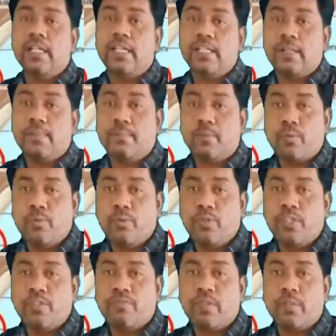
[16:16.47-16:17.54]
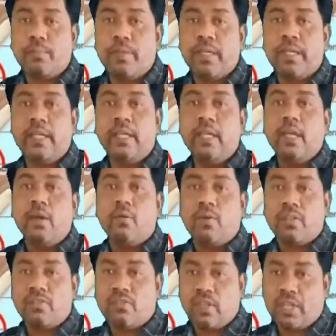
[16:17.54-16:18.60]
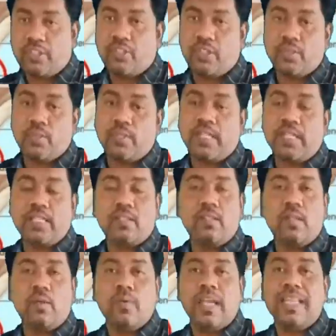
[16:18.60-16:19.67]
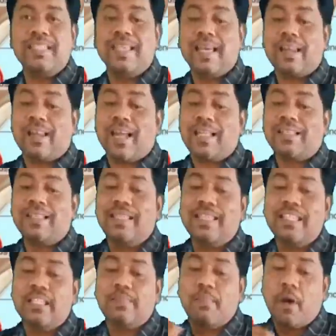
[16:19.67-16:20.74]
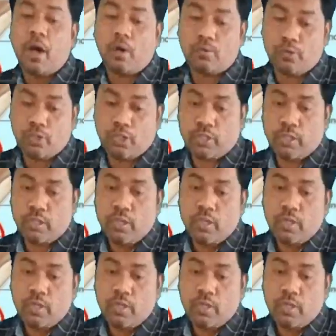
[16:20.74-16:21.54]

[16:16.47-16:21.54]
it is producing from a one structure, so that is known as a Rathke's pouch.